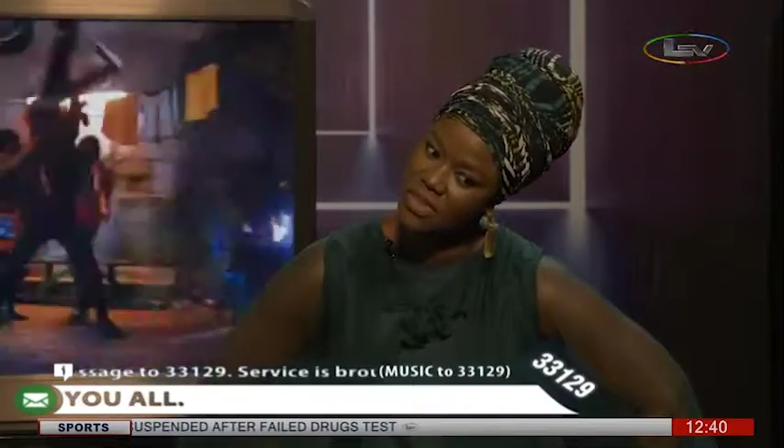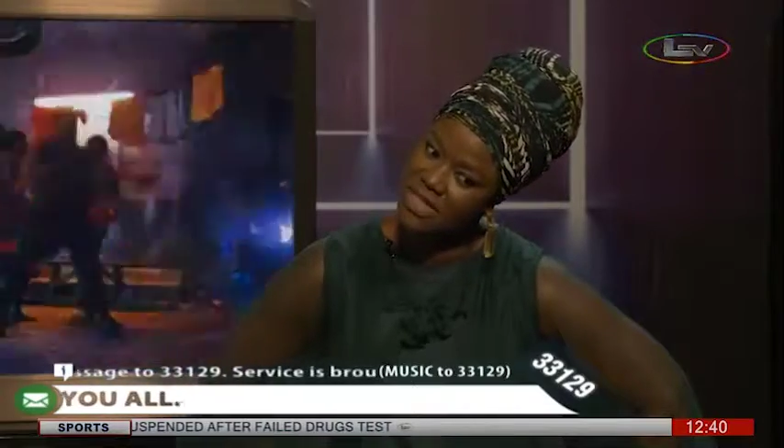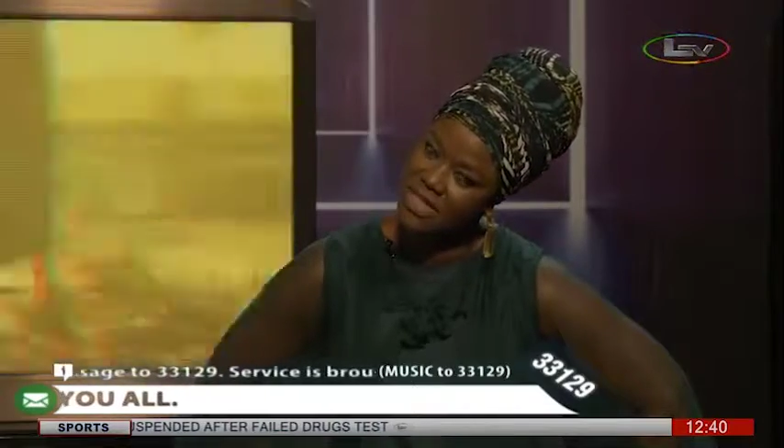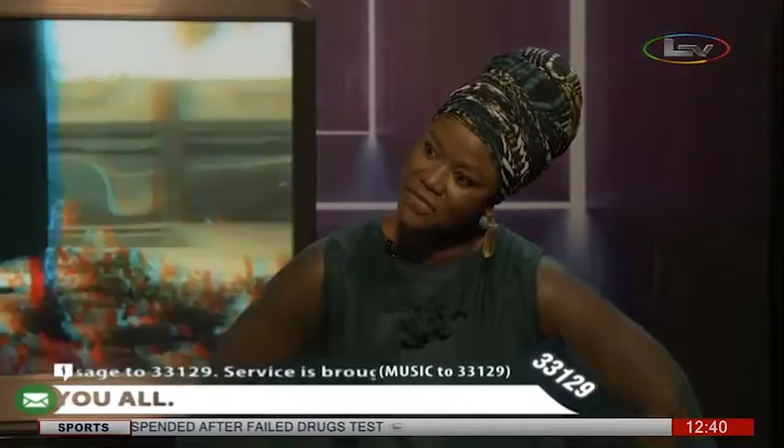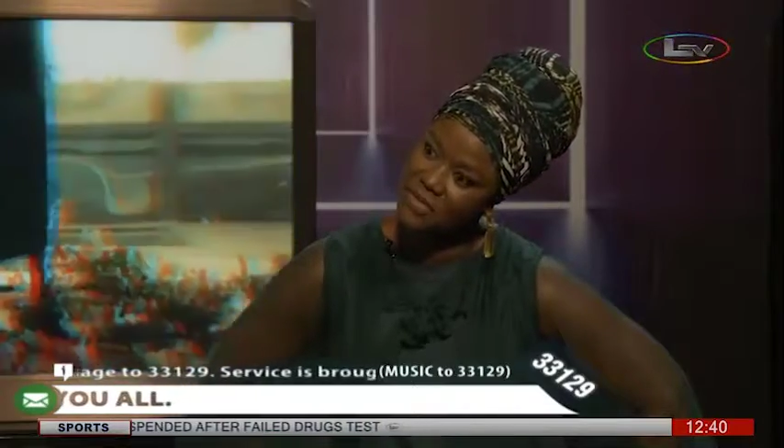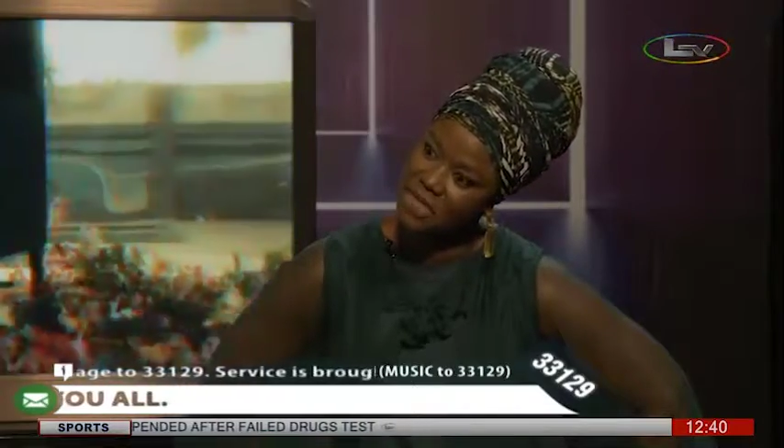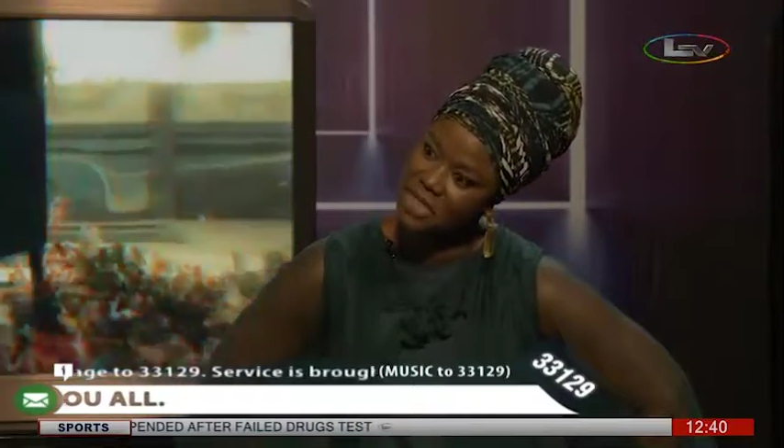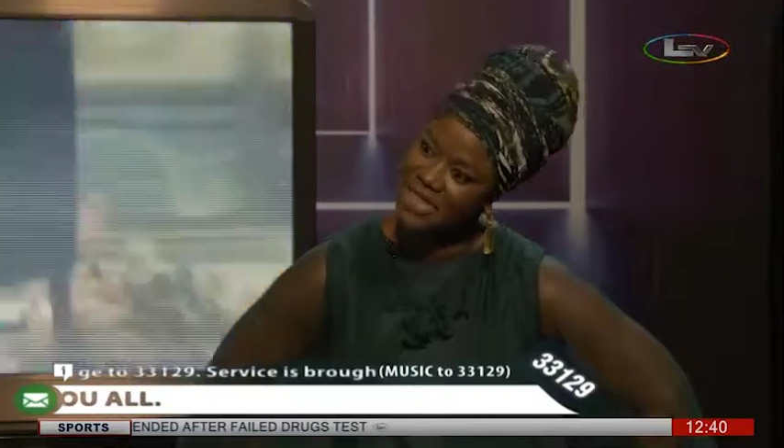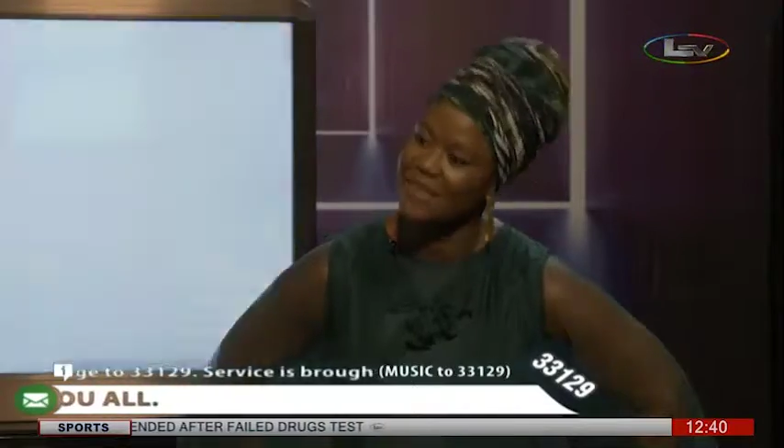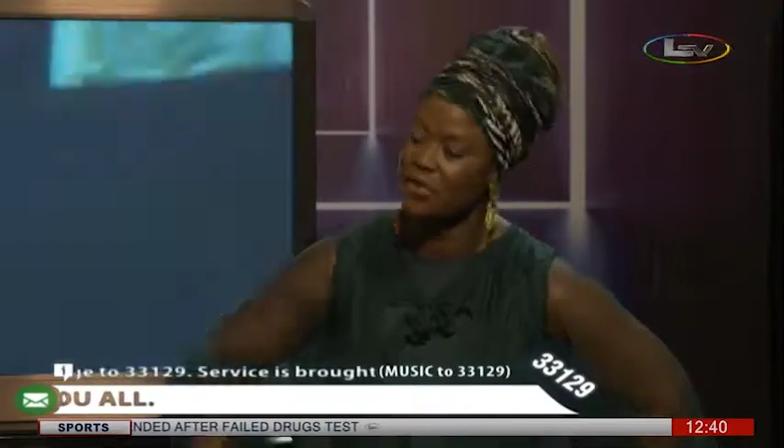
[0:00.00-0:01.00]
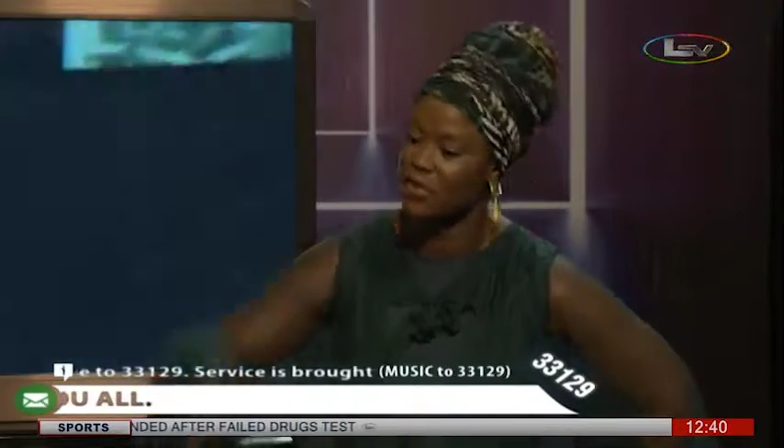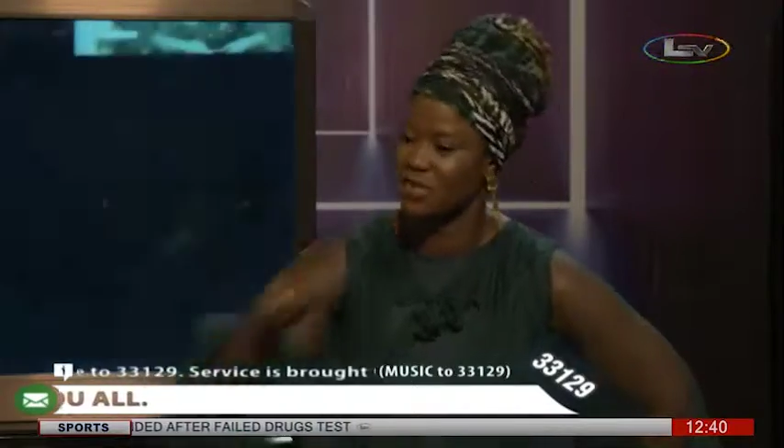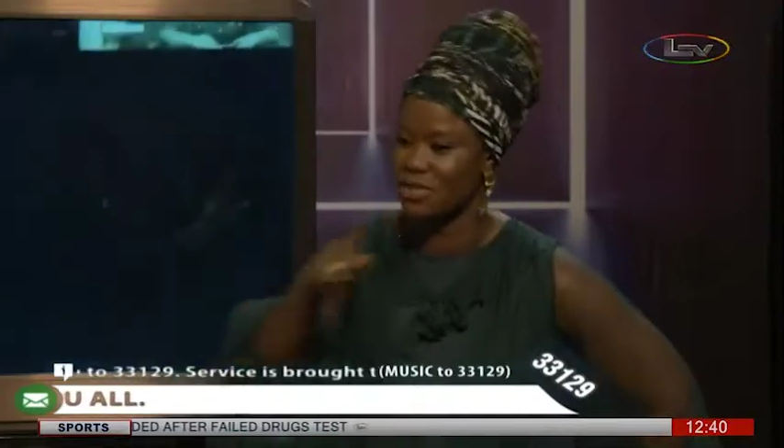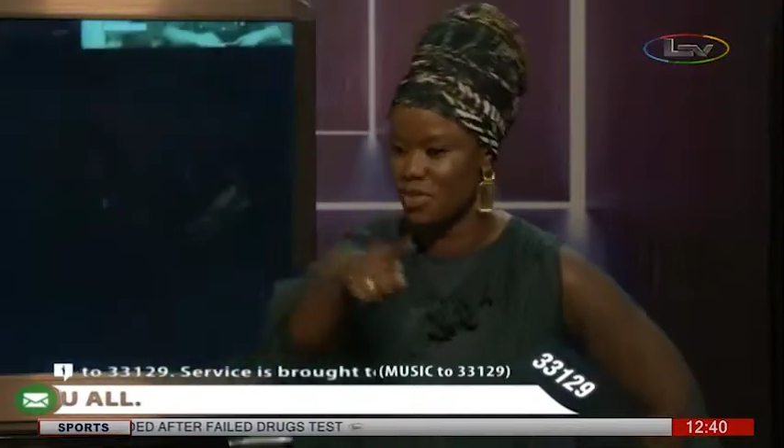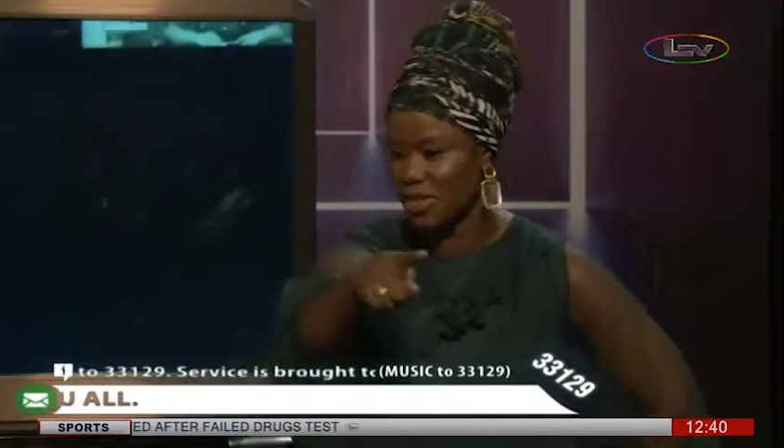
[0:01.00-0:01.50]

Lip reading: the July